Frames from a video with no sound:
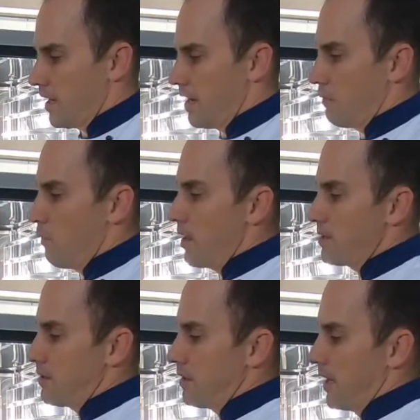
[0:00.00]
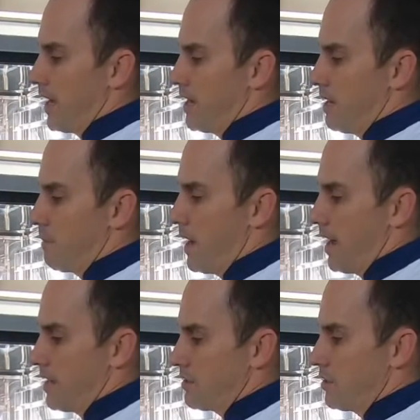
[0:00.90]
and once again it may
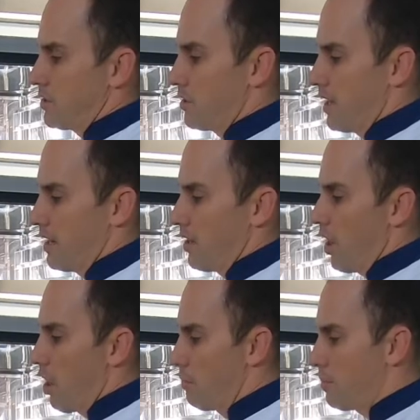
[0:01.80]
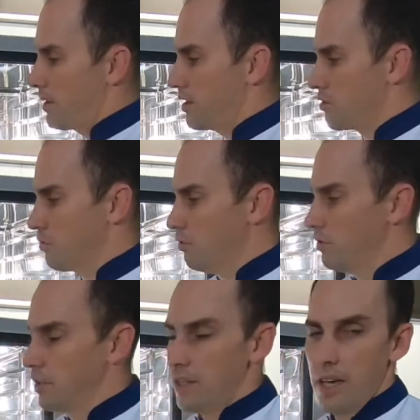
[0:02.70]
ask you to then open the
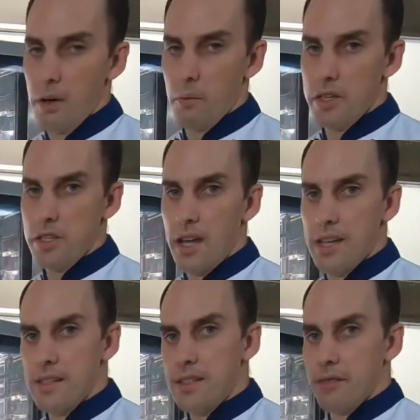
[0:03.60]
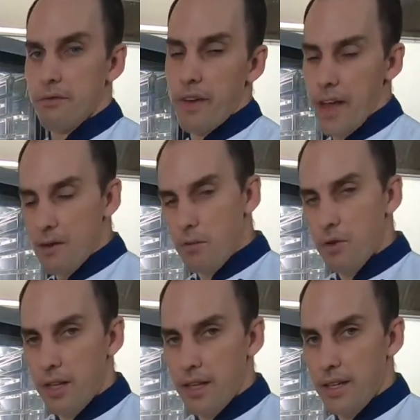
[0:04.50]
door, at which case the fan will
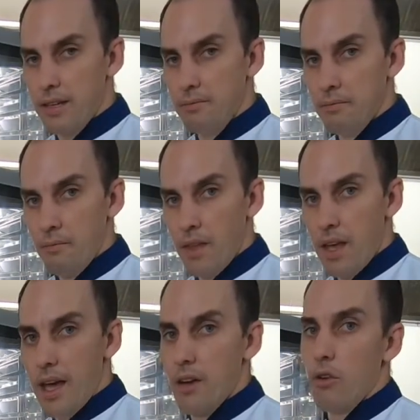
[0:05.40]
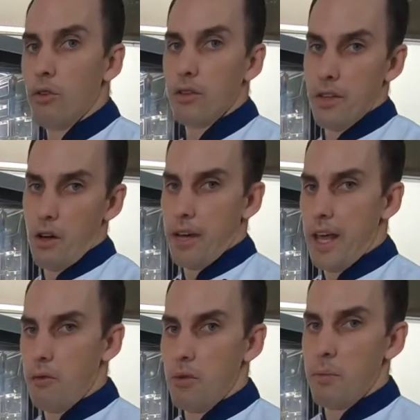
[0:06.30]
kick in and all of the hot
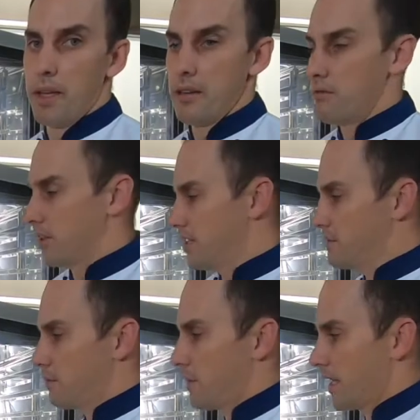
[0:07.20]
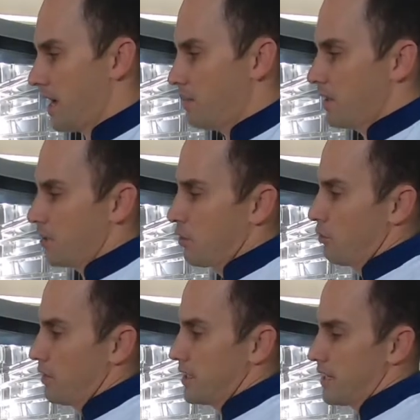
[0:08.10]
air will be released from the cabinet,
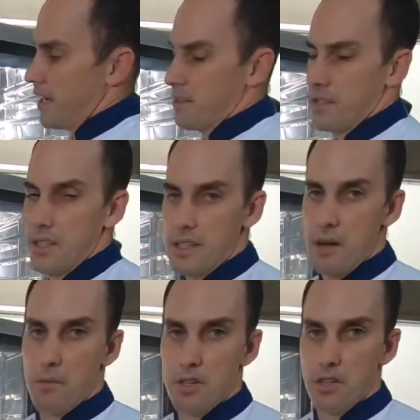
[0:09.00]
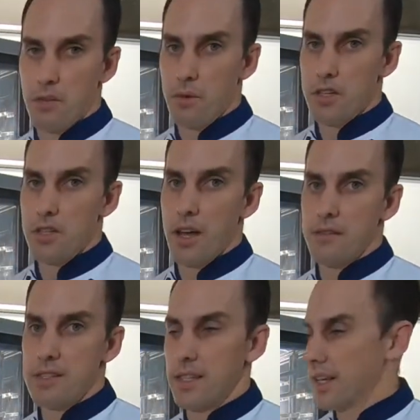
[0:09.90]
cooling down to the temperature which you
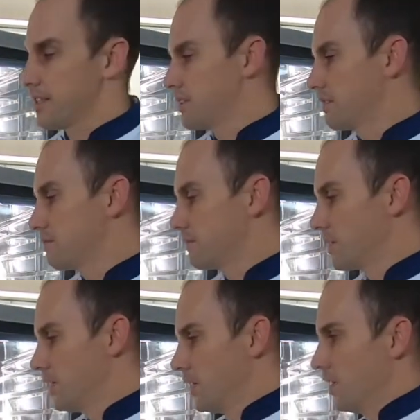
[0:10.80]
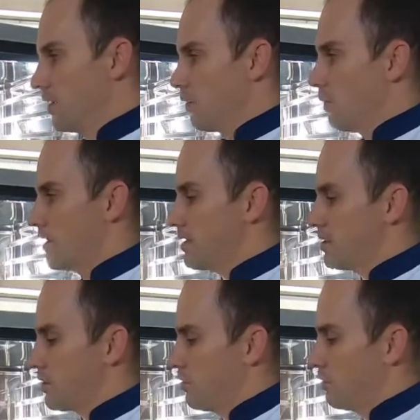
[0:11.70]
have selected. Once
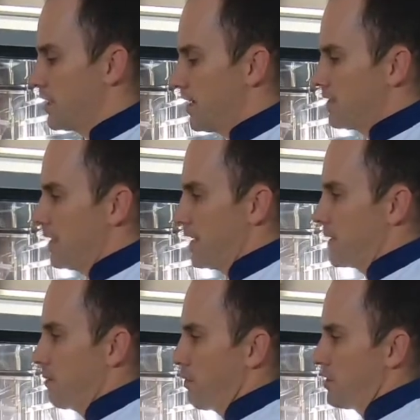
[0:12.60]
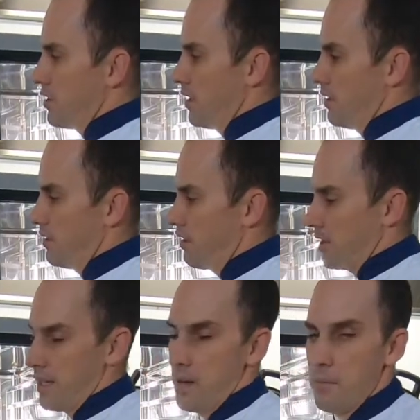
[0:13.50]
it's cooled down to that temperature, you
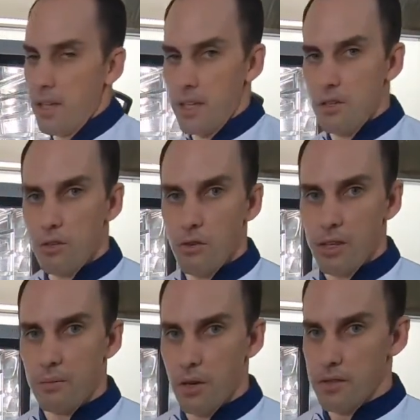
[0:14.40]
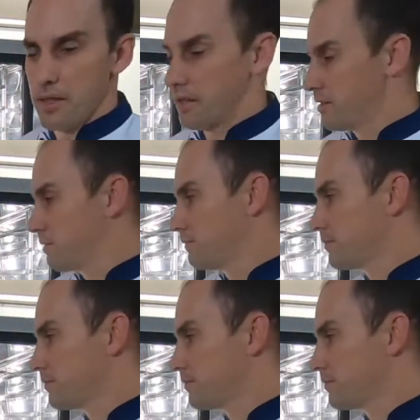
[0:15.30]
can then begin your cooking process.